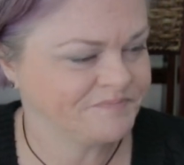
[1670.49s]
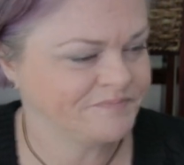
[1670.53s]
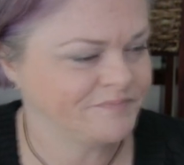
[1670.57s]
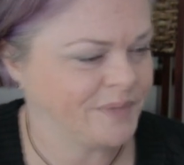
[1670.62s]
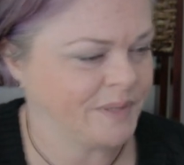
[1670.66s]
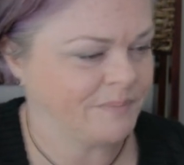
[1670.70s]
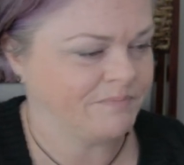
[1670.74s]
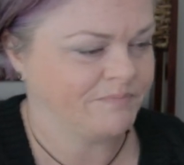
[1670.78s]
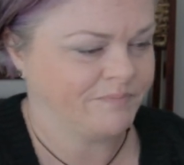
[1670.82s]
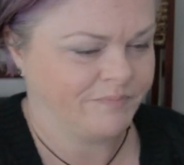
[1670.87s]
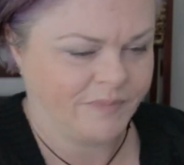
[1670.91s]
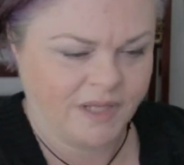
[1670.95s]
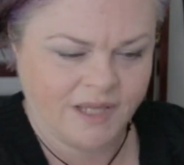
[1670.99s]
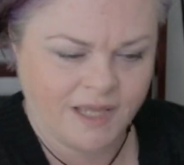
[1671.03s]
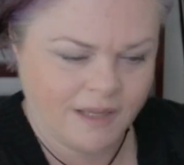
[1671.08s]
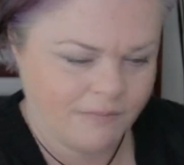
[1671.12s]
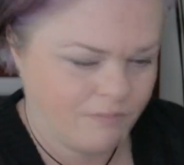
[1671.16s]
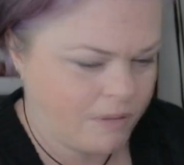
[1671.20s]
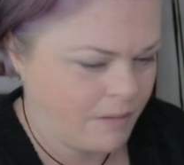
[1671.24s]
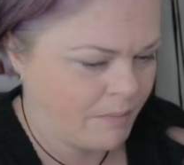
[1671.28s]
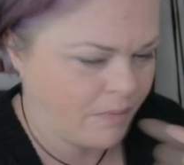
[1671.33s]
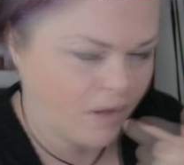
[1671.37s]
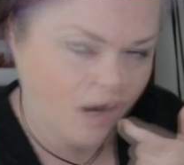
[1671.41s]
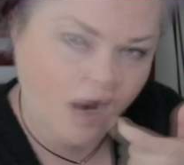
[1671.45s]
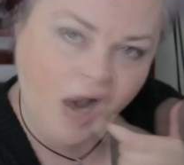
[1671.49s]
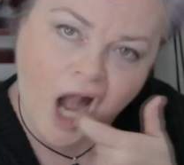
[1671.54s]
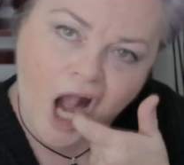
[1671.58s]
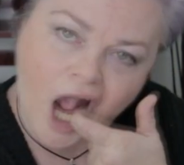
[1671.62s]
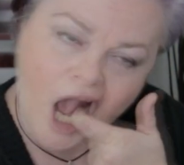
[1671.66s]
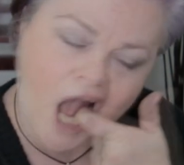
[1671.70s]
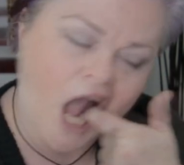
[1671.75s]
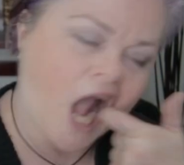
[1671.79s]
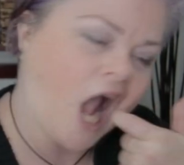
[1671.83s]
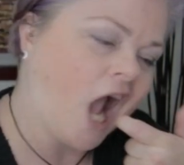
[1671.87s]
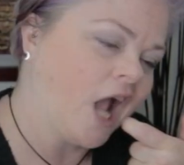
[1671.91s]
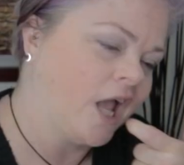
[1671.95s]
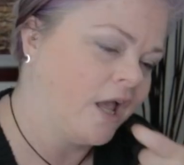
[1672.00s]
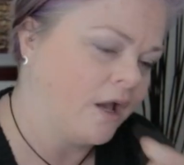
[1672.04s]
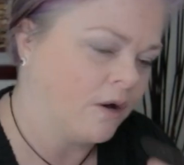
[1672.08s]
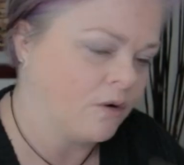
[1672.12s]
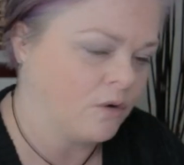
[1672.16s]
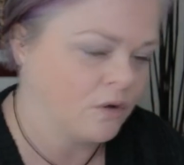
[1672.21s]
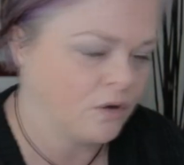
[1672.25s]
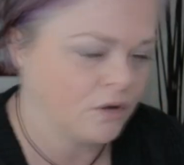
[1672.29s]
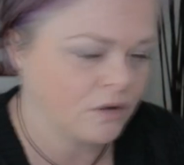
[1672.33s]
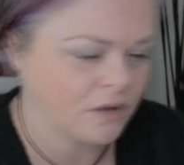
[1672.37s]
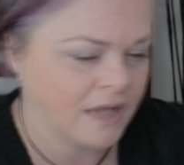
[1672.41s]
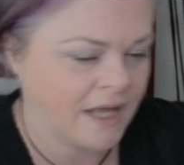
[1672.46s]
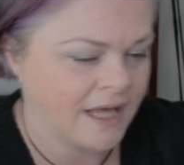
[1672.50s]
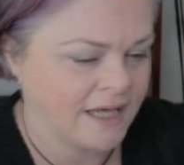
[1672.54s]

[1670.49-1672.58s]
But again, people are, hook,